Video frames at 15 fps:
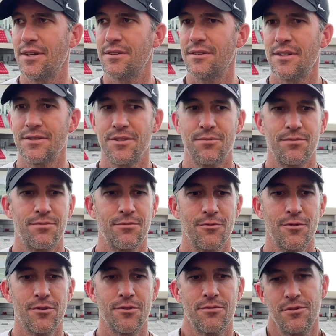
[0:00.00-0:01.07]
That's a
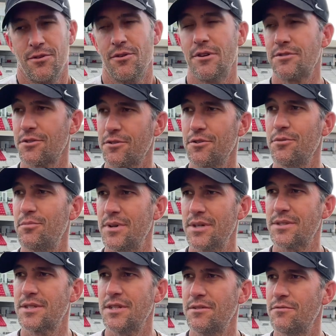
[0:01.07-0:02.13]
real, you know, that's a good
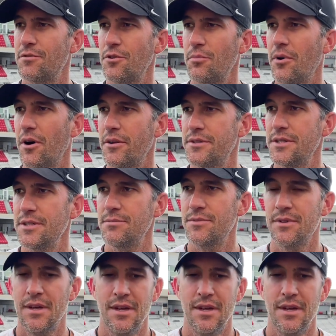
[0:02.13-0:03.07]
Big Ten football team.